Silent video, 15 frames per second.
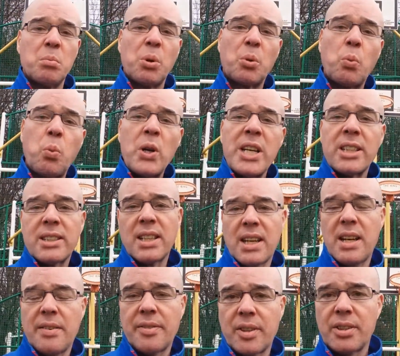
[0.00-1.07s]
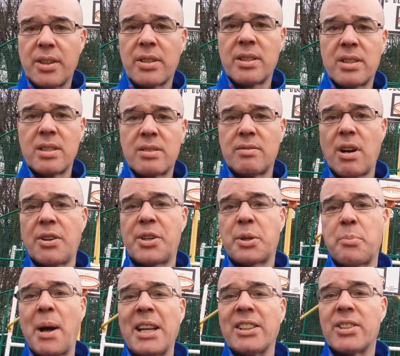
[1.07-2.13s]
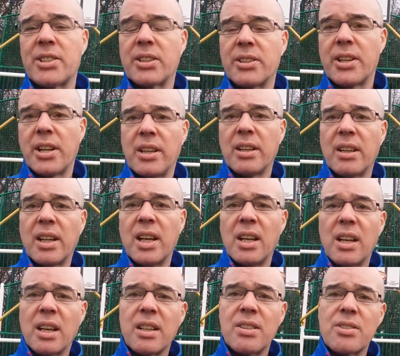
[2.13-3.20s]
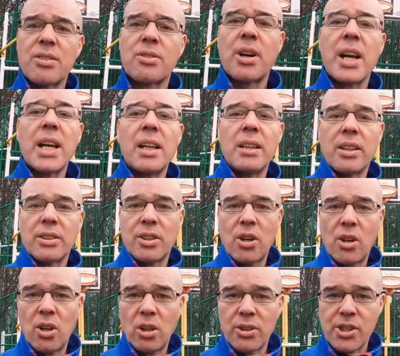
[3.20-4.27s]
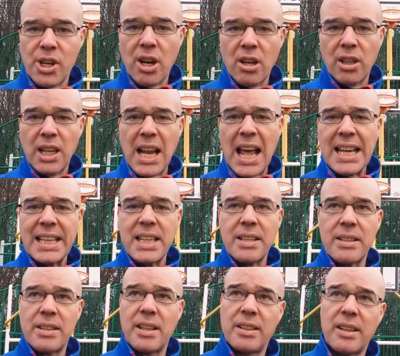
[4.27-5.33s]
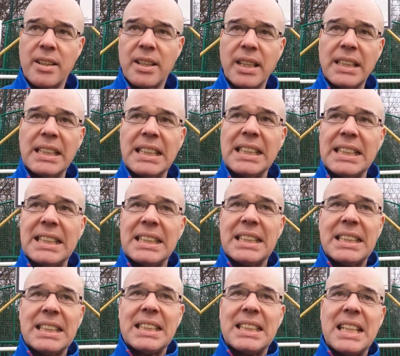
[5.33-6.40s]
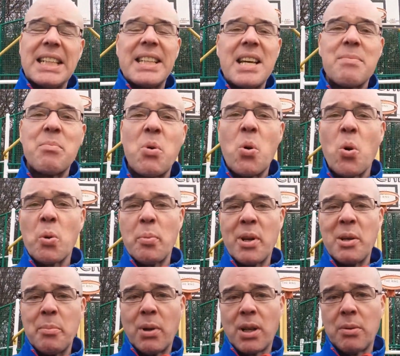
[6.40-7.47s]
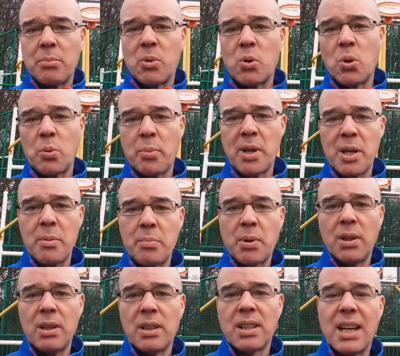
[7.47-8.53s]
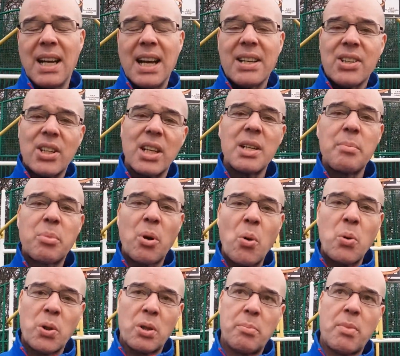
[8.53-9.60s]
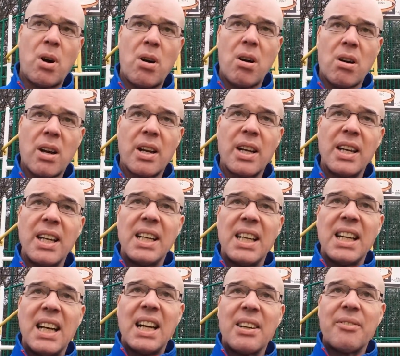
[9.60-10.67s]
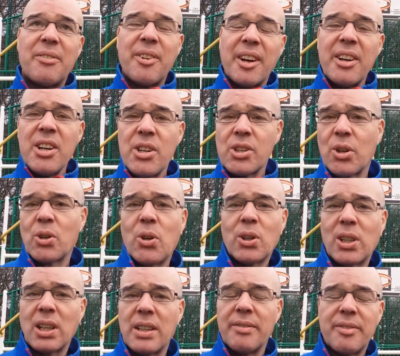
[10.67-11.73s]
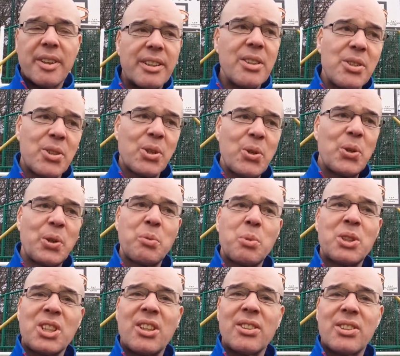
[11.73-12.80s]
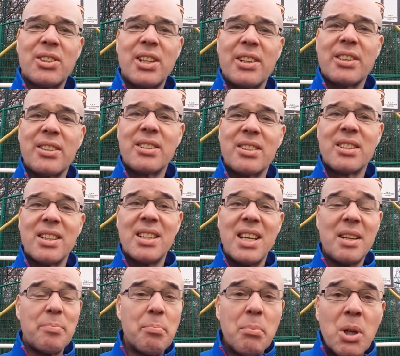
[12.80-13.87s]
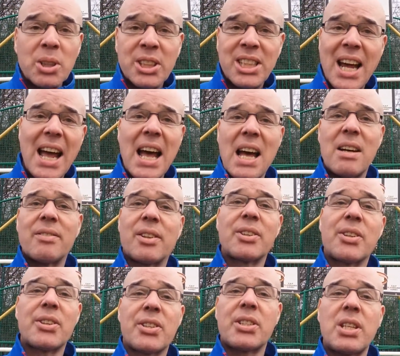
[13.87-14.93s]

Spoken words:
But weeks after Roger Bannister did it, an Australian called John Landy did it. And then more people actually broke the mark. And very shortly, very soon, it was considered, it must have on your